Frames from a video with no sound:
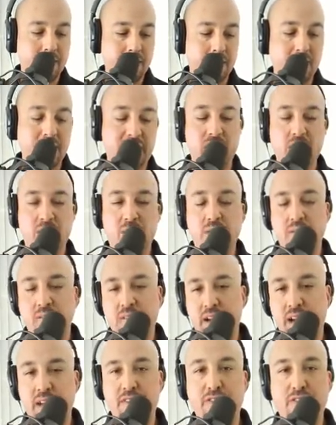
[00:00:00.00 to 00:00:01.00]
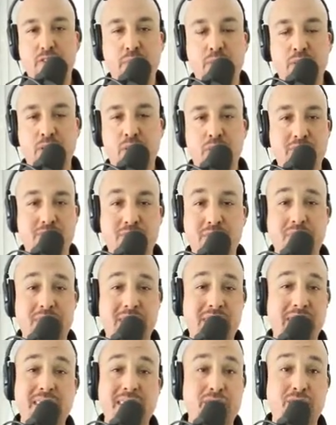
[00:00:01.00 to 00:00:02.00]
Something you're kind of familiar with.
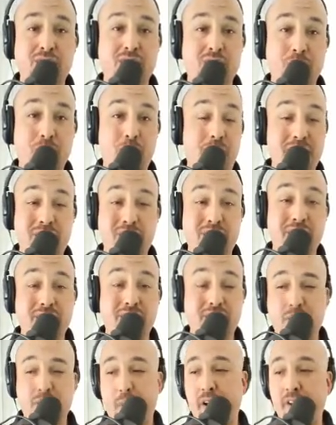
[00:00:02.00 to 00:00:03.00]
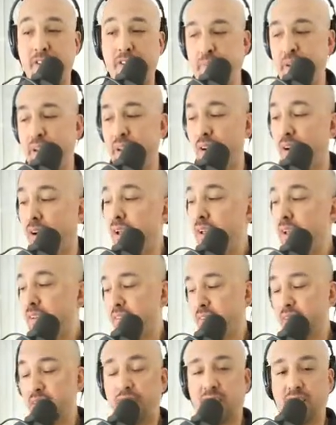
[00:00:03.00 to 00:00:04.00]
Something that doesn't surprise you. It doesn't surprise me at all
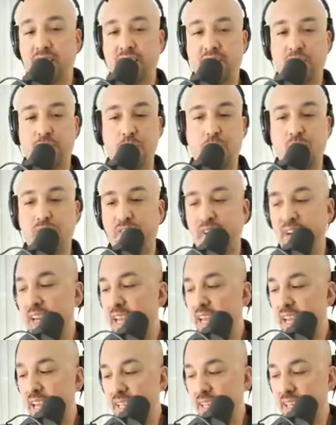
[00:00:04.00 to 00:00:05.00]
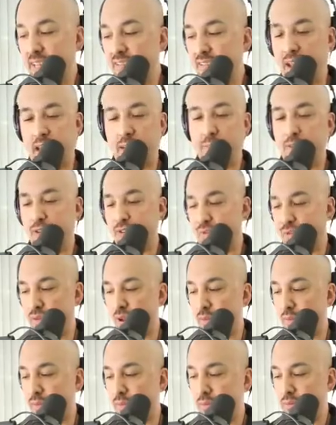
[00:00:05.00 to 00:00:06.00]
to see Montez Perfect in this type of
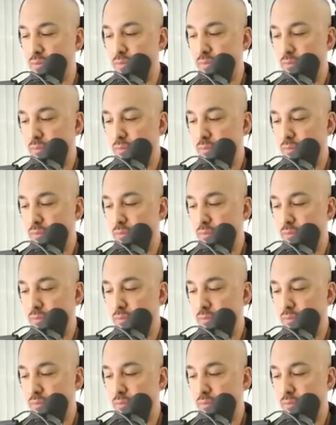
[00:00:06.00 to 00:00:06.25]
trouble.